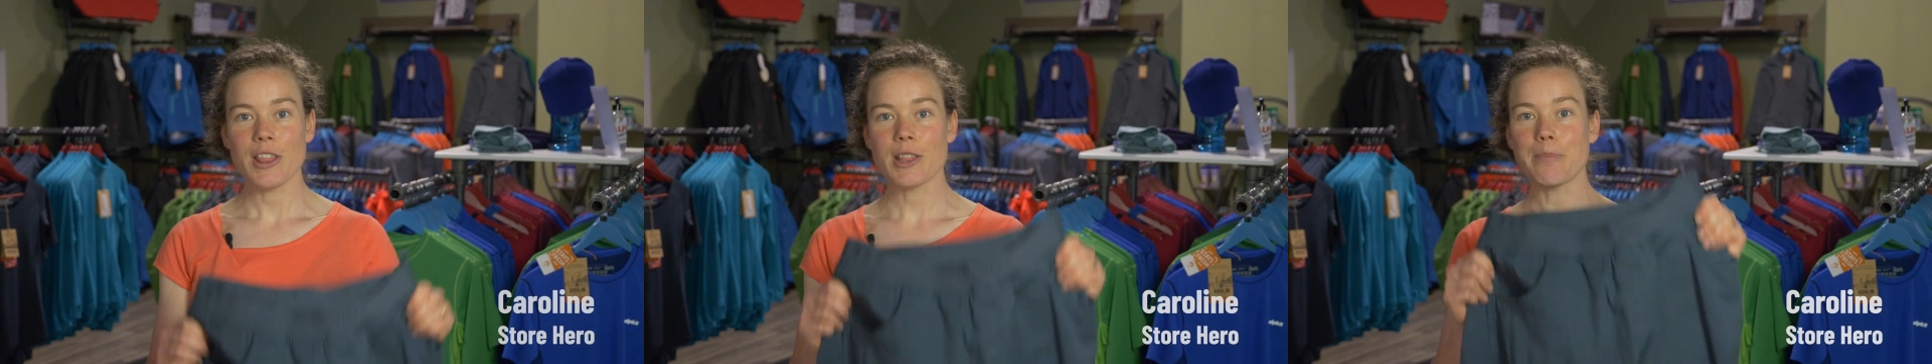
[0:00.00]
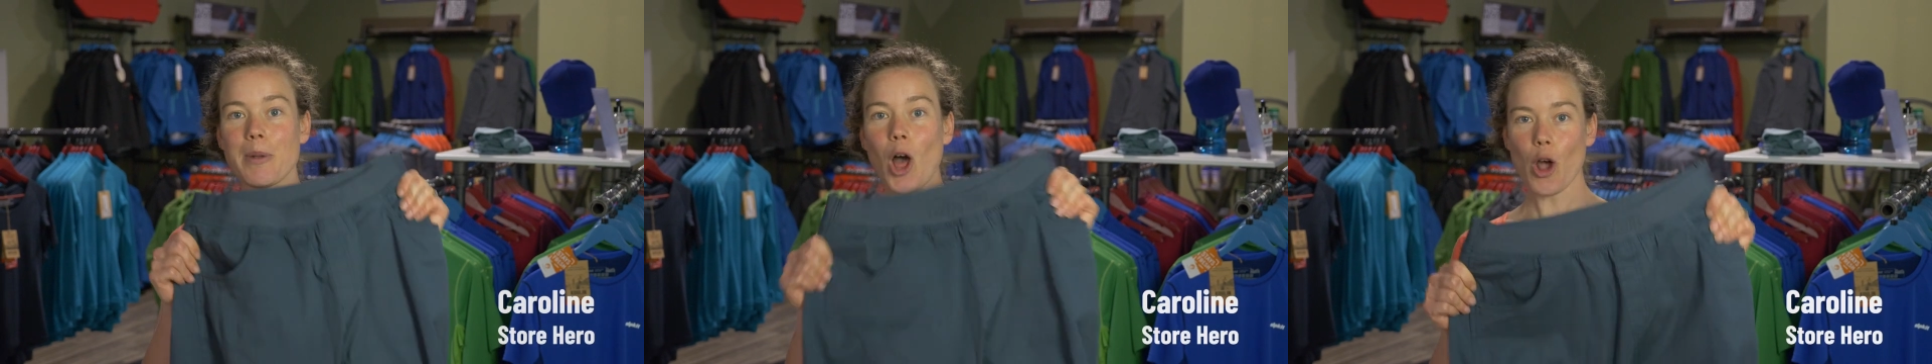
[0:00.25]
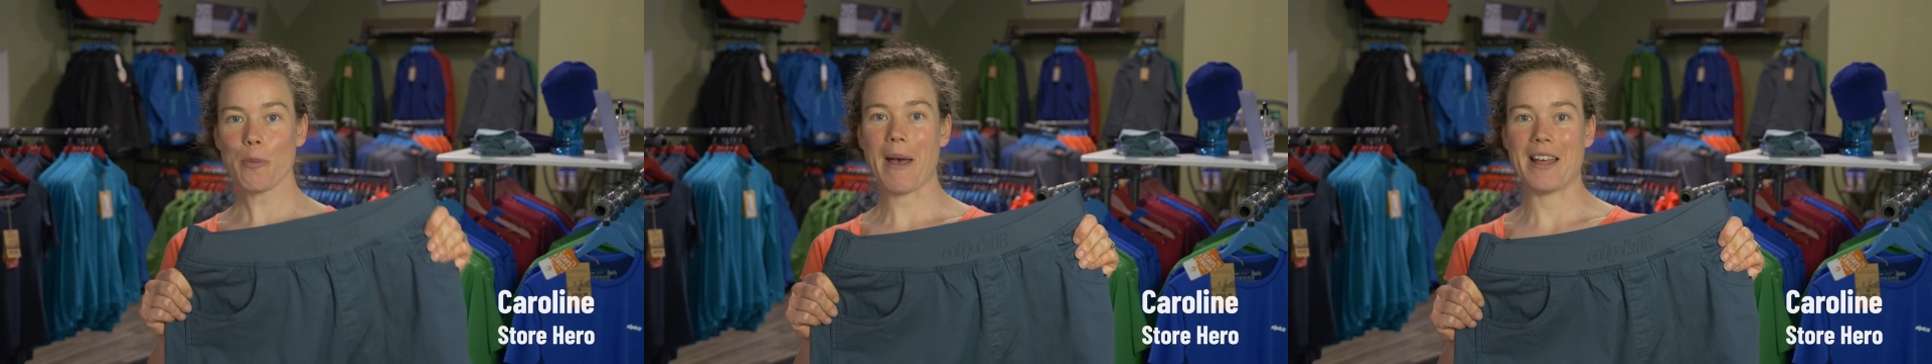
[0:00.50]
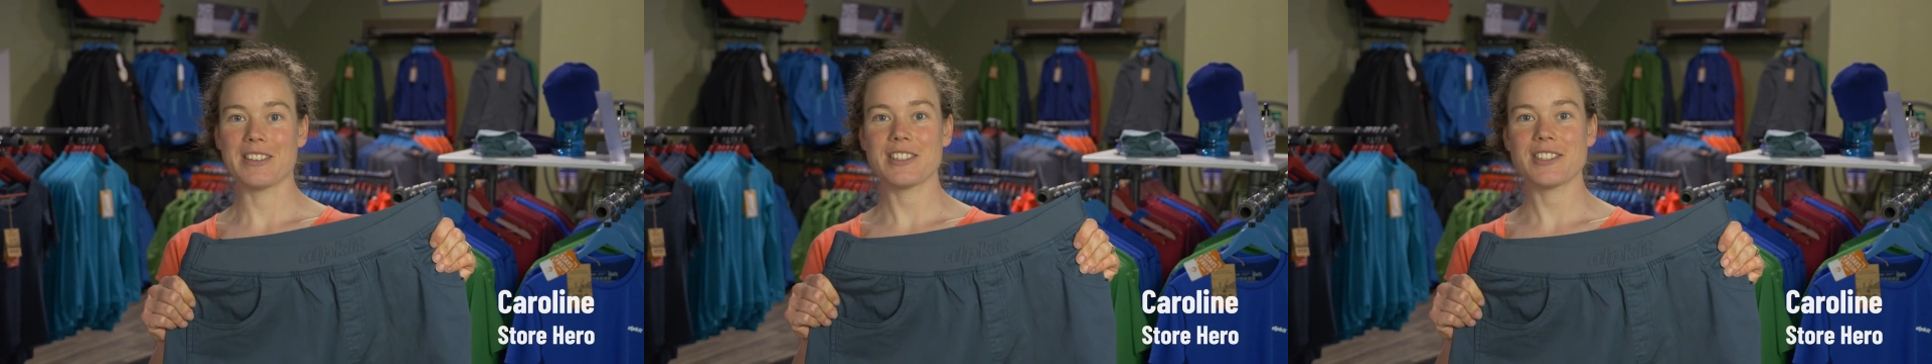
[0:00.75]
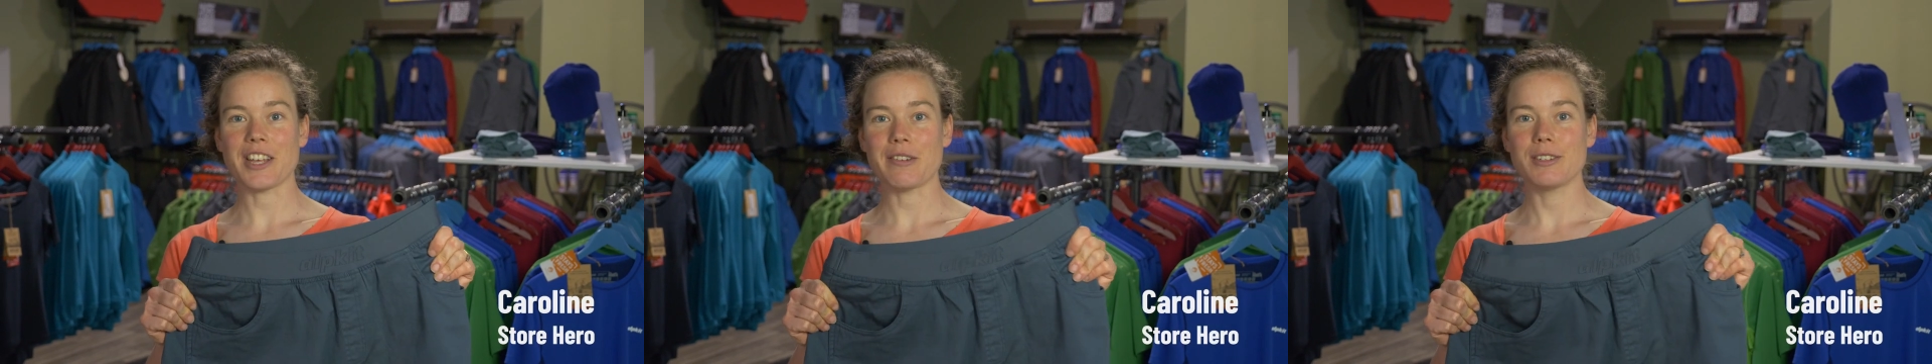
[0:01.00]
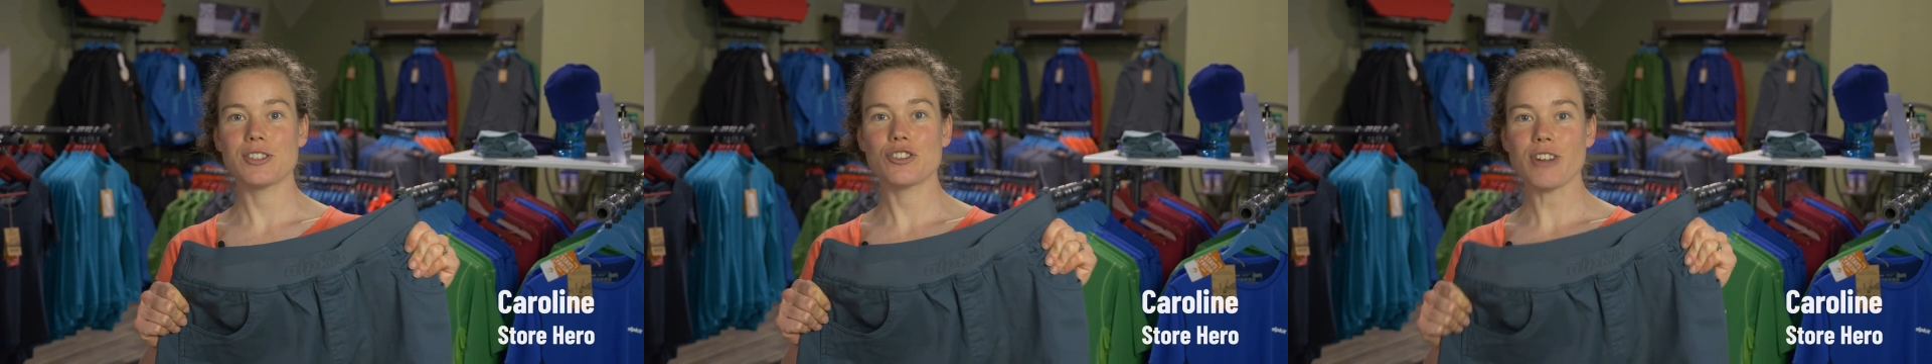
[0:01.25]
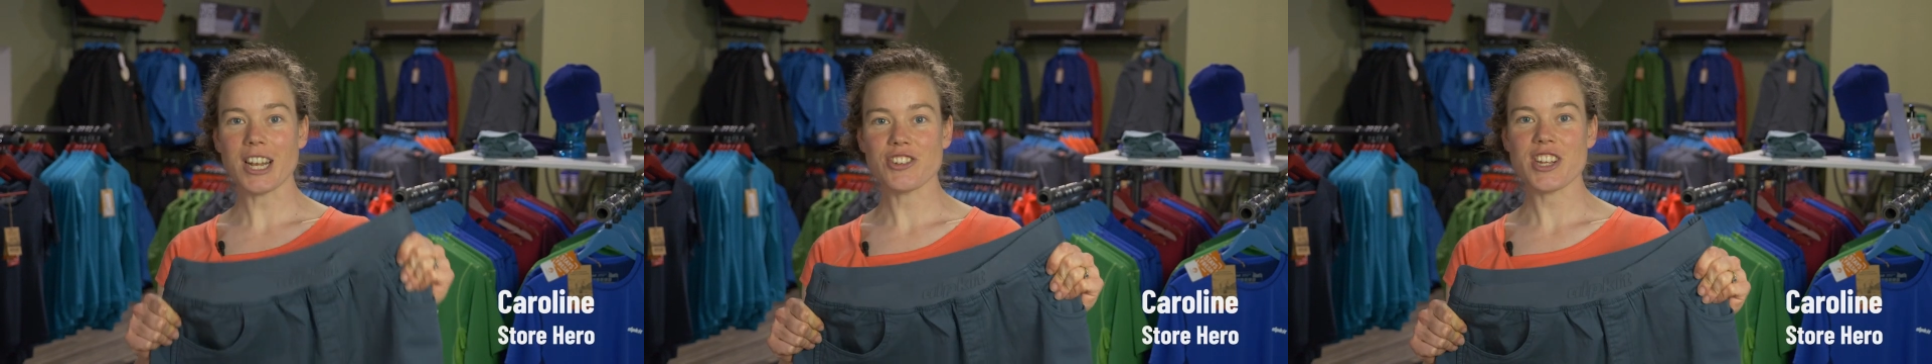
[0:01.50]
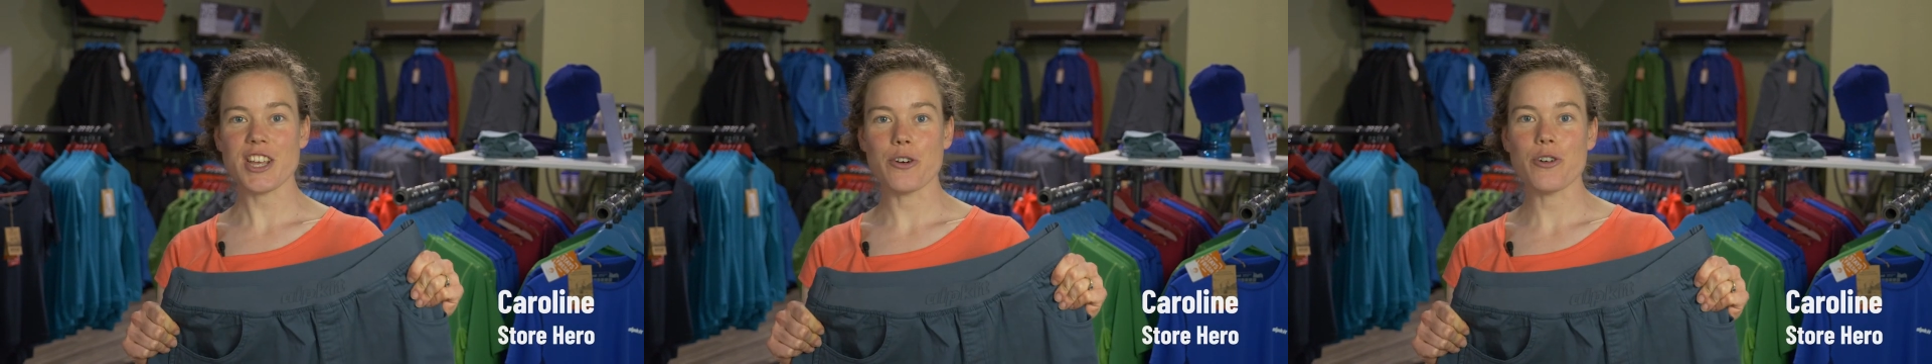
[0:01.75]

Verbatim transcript: The Bloc Pants are a stretchy